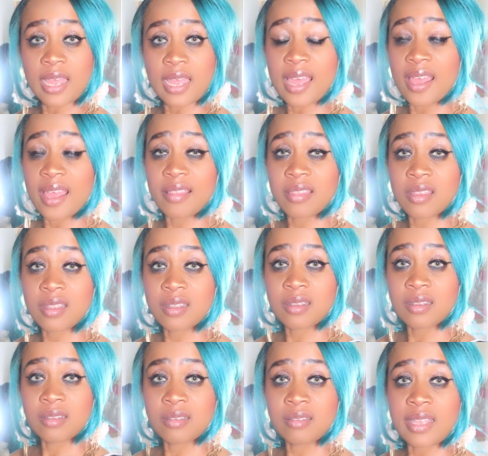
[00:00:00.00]
and
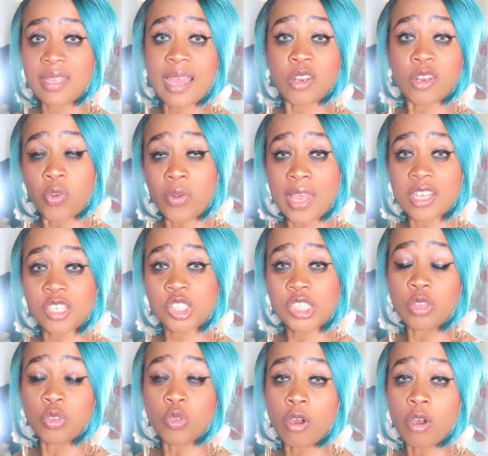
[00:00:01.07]
they acknowledge
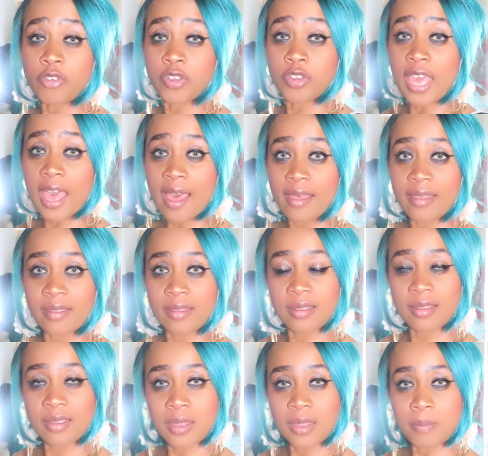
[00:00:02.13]
that the other guy
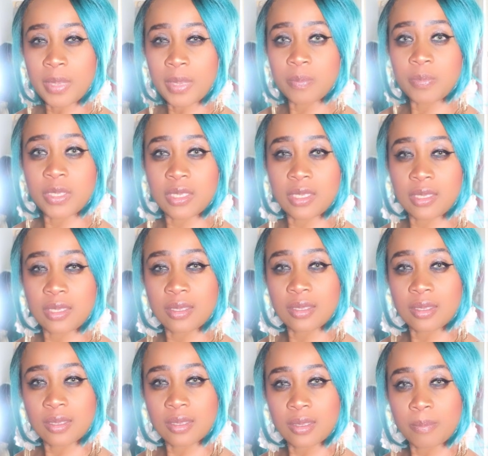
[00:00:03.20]
may be
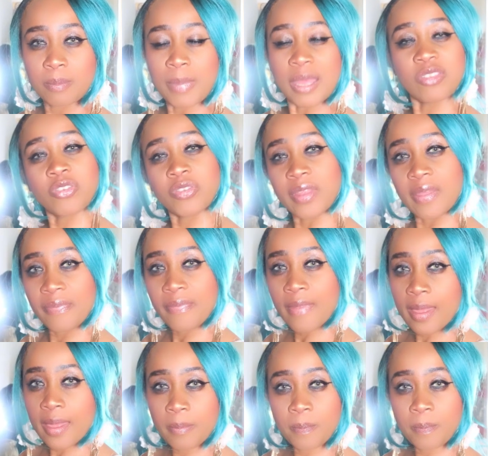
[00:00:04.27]
better than
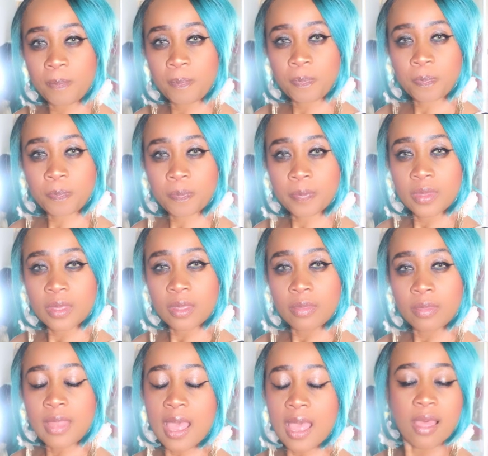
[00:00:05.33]
them,
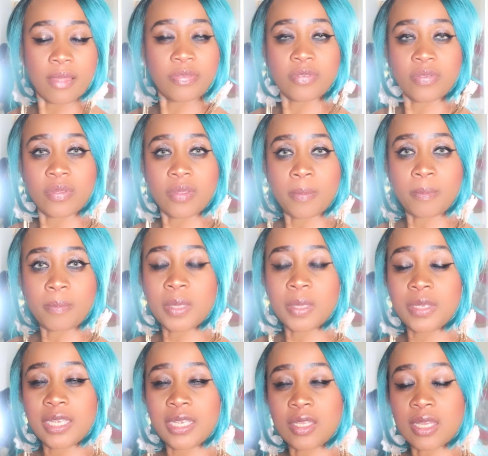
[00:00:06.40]
that
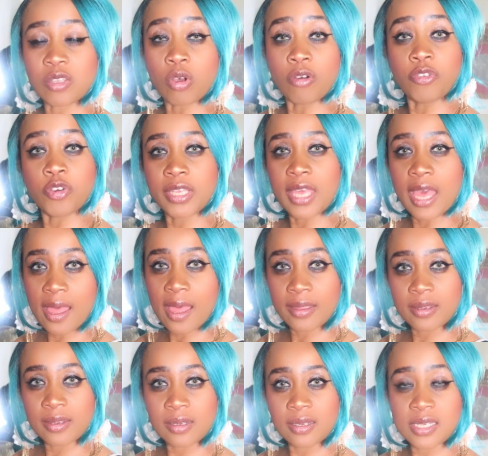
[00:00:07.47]
maybe that other
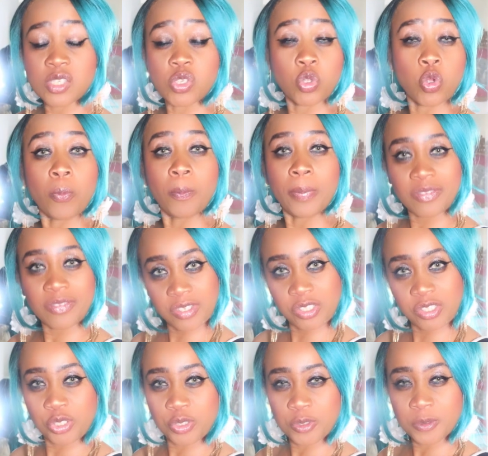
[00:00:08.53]
guy is a
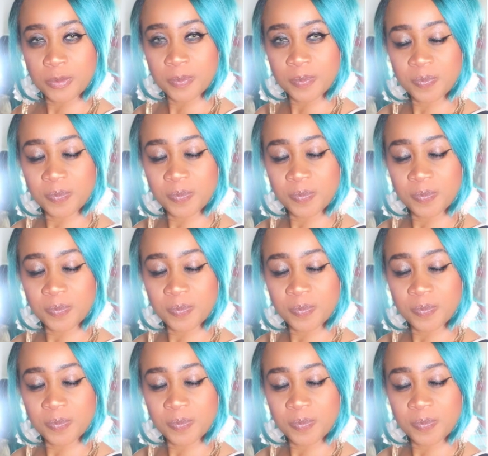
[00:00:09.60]
competition.